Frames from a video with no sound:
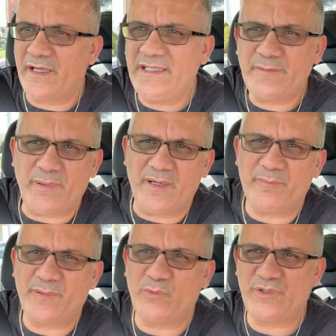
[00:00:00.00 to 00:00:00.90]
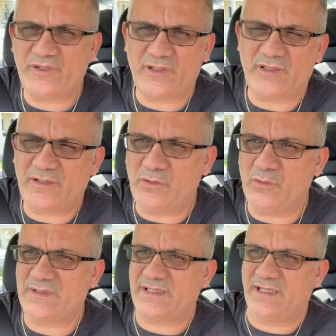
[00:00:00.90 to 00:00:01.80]
heat pump which
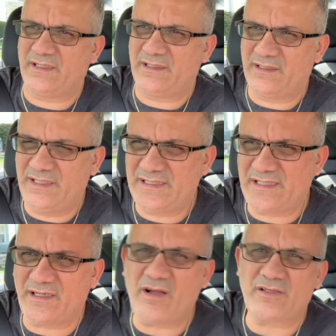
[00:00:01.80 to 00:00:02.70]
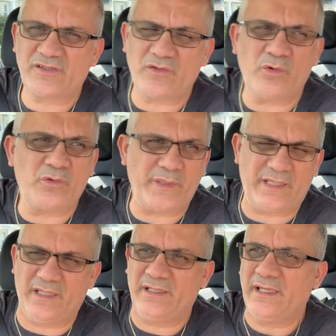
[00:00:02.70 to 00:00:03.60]
cools and heats the car so
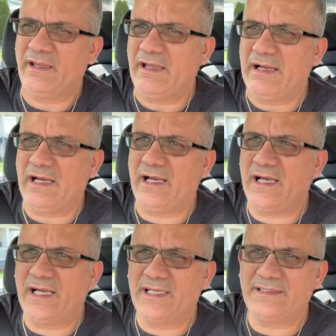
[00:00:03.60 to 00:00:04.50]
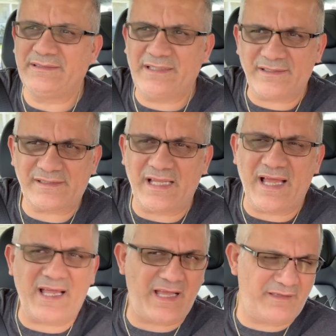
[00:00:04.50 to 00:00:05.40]
quickly. The
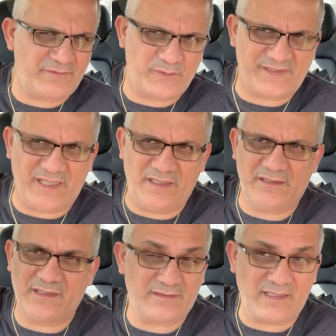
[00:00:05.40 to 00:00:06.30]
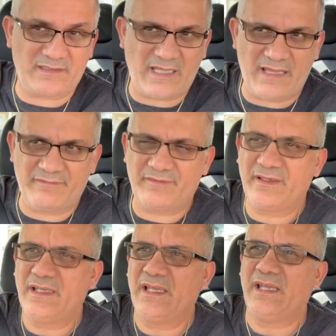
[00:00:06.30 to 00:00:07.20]
Tesla, I have to say, does not have
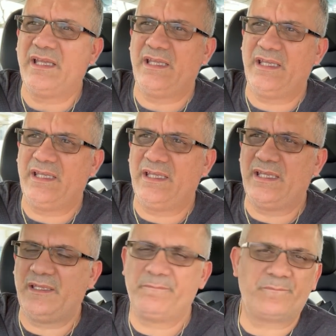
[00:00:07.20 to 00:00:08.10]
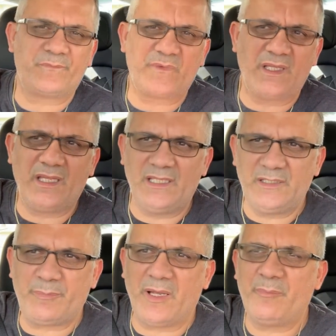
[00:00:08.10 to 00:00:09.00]
a
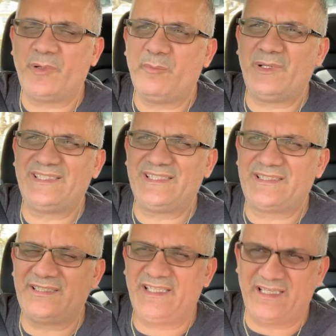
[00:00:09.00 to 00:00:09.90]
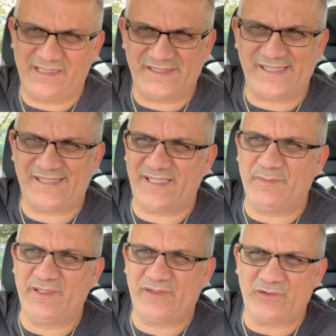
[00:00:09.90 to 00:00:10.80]
heat pump, but the
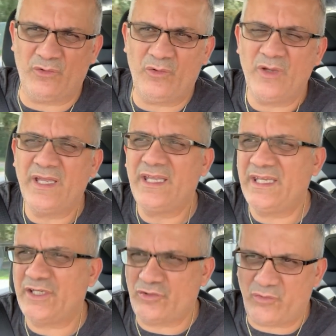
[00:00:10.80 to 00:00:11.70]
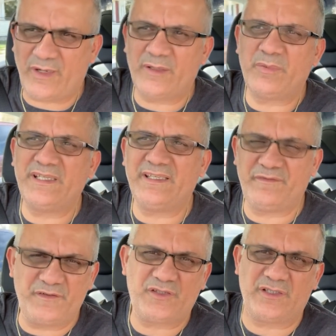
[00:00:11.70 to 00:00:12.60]
system is so incredibly
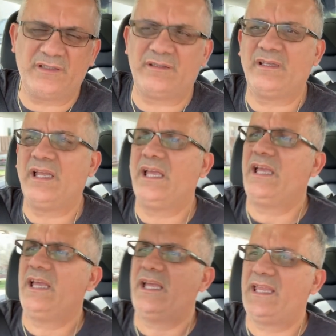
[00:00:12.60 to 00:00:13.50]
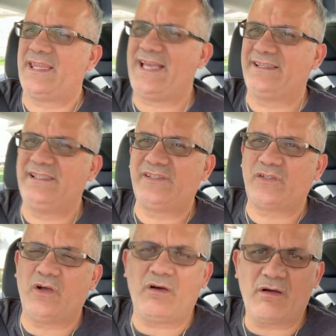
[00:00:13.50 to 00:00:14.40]
efficient that this
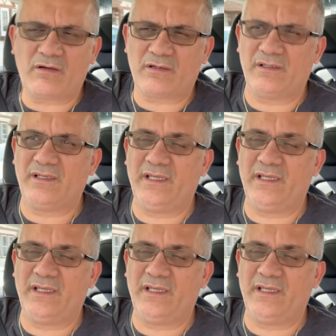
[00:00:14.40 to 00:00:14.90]
car